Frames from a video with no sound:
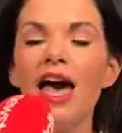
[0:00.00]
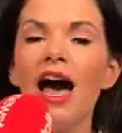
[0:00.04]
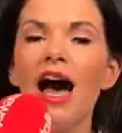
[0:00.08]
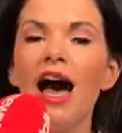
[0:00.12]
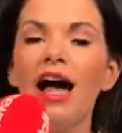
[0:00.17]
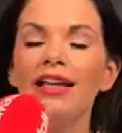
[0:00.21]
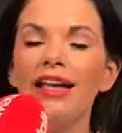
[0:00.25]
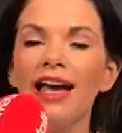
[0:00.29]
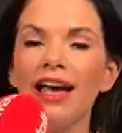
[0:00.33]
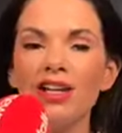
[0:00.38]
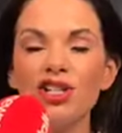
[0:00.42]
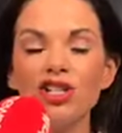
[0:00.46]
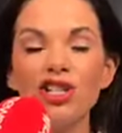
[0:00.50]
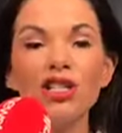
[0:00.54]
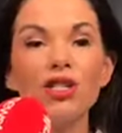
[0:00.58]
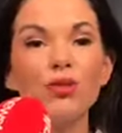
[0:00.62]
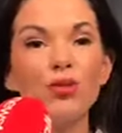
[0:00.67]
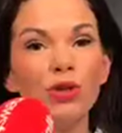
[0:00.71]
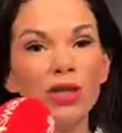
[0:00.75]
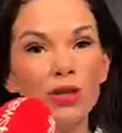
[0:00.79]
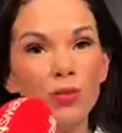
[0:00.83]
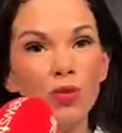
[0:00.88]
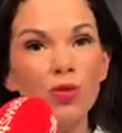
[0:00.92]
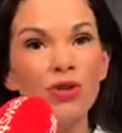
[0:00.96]
And actually, it's
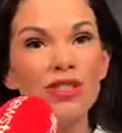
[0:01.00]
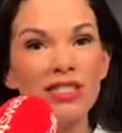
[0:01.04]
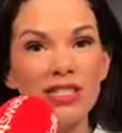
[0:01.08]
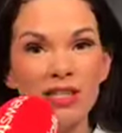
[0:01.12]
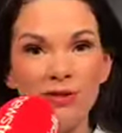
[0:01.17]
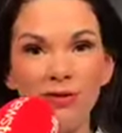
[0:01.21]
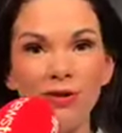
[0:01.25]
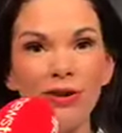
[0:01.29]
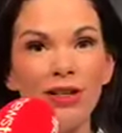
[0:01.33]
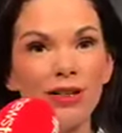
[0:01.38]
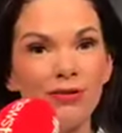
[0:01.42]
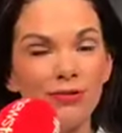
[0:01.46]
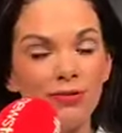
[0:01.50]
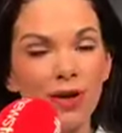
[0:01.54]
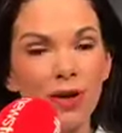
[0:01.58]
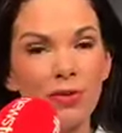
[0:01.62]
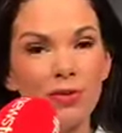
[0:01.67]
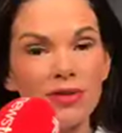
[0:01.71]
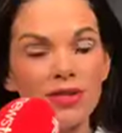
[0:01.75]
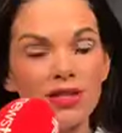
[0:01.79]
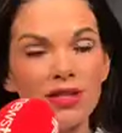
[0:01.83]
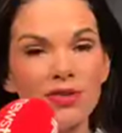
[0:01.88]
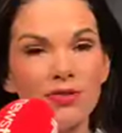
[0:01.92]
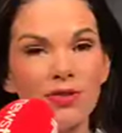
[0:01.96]
one of the most difficult
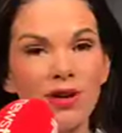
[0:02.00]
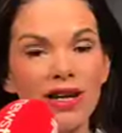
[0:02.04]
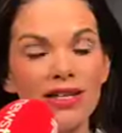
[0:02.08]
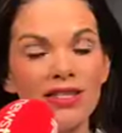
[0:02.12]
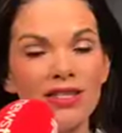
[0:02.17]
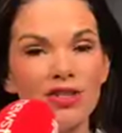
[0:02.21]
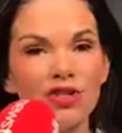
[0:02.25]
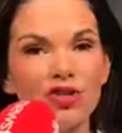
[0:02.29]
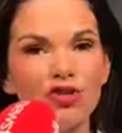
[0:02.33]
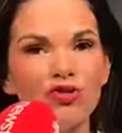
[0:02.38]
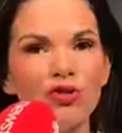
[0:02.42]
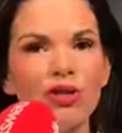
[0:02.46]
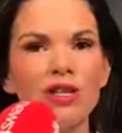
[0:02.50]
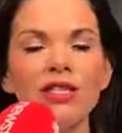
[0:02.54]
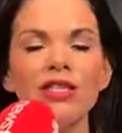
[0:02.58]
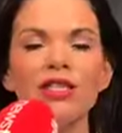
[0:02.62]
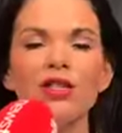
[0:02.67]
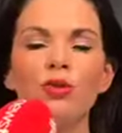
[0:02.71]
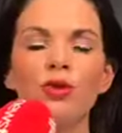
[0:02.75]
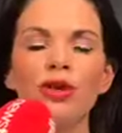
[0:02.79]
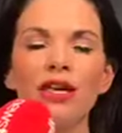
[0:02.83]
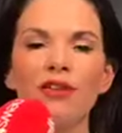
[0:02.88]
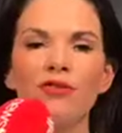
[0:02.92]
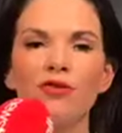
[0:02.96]
forms of psoriasis to treat.
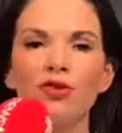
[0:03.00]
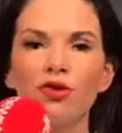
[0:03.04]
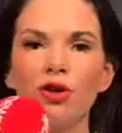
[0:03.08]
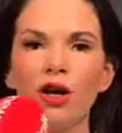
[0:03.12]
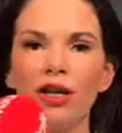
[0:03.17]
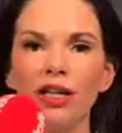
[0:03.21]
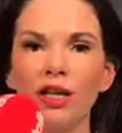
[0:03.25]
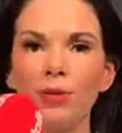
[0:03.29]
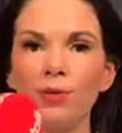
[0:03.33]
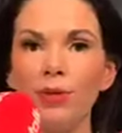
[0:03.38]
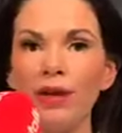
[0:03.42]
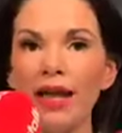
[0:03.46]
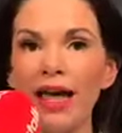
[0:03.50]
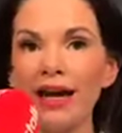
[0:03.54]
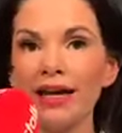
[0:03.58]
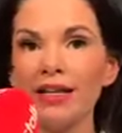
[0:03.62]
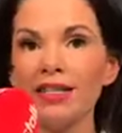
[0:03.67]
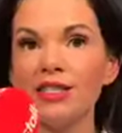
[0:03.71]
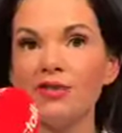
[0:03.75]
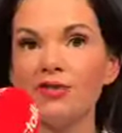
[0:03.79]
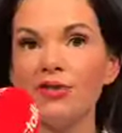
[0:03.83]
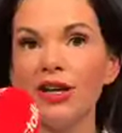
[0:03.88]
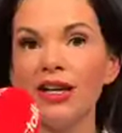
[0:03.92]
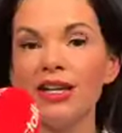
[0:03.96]
So we have chronic plaque
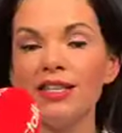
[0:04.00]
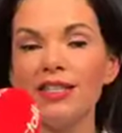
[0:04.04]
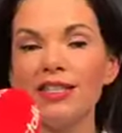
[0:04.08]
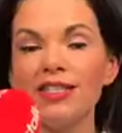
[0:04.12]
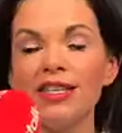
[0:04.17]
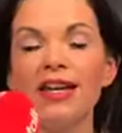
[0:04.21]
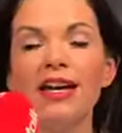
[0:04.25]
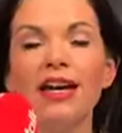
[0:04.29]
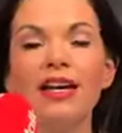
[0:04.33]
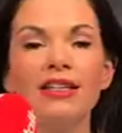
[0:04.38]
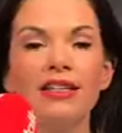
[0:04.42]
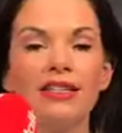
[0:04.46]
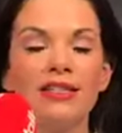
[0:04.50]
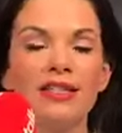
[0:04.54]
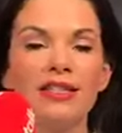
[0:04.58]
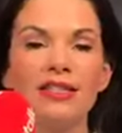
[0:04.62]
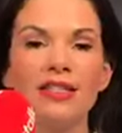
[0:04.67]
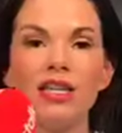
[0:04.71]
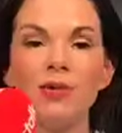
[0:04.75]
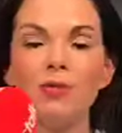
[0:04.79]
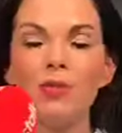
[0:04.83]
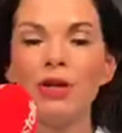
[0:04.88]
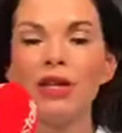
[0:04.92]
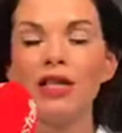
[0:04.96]
psoriasis. There's the
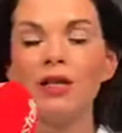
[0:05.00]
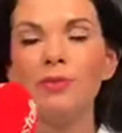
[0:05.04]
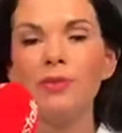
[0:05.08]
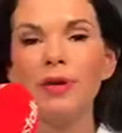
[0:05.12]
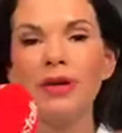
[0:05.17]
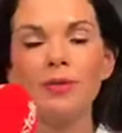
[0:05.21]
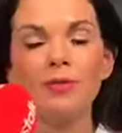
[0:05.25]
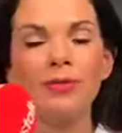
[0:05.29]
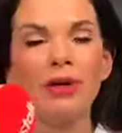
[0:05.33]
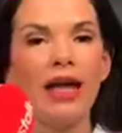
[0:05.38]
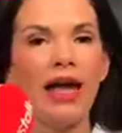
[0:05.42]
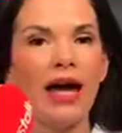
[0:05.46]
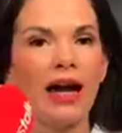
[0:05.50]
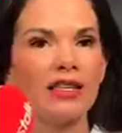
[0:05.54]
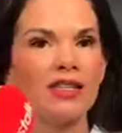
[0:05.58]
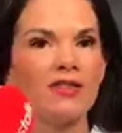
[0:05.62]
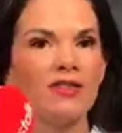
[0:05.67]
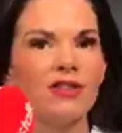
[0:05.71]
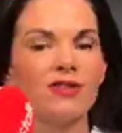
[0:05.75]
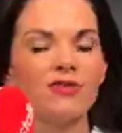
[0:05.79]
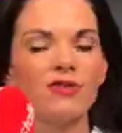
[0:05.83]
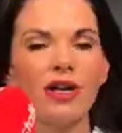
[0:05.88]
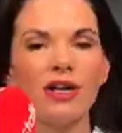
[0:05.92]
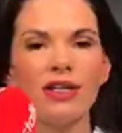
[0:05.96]
typical big plaques of
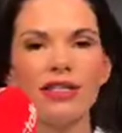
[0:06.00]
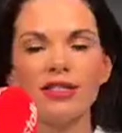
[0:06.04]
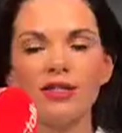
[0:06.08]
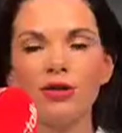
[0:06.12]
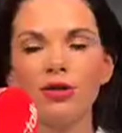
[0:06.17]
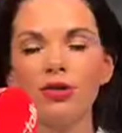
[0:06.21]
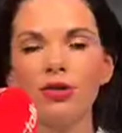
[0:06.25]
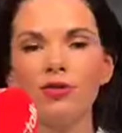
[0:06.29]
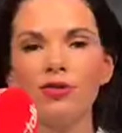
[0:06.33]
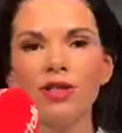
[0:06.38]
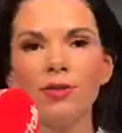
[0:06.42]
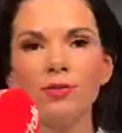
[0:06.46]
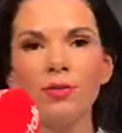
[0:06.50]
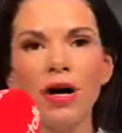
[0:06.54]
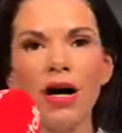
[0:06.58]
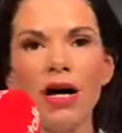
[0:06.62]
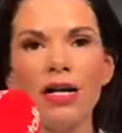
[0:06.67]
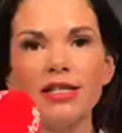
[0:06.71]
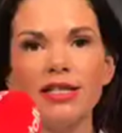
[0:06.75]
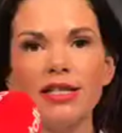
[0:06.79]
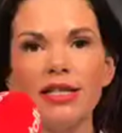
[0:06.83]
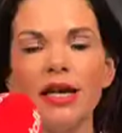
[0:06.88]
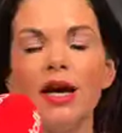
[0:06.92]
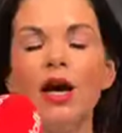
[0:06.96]
psoriasis all over the
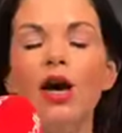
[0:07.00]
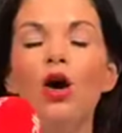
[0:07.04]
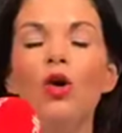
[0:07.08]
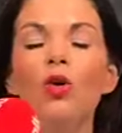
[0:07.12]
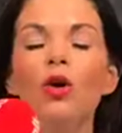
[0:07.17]
body.